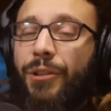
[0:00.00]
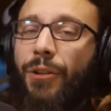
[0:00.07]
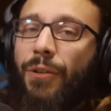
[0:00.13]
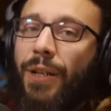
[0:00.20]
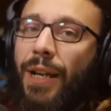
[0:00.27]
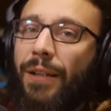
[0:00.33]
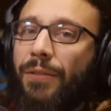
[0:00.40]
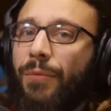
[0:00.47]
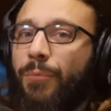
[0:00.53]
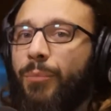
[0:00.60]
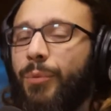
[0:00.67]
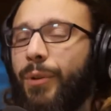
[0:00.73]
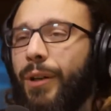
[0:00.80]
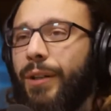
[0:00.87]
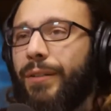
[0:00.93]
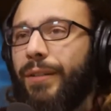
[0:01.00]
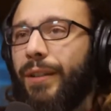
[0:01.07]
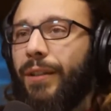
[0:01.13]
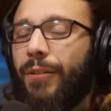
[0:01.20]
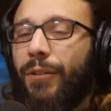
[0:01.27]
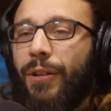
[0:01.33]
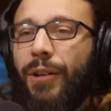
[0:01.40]
She already has her bus
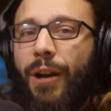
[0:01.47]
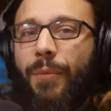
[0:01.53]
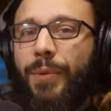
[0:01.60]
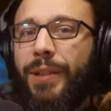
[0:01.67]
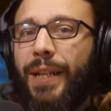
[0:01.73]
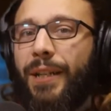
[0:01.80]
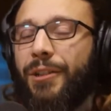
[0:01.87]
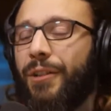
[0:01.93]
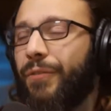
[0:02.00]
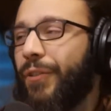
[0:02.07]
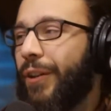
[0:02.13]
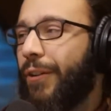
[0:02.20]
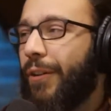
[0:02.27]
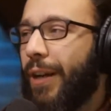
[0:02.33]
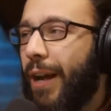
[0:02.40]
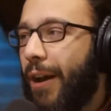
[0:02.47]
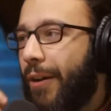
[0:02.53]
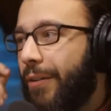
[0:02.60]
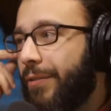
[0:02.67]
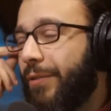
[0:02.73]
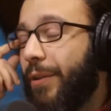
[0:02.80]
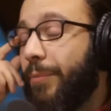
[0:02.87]
and her accommodation figured out.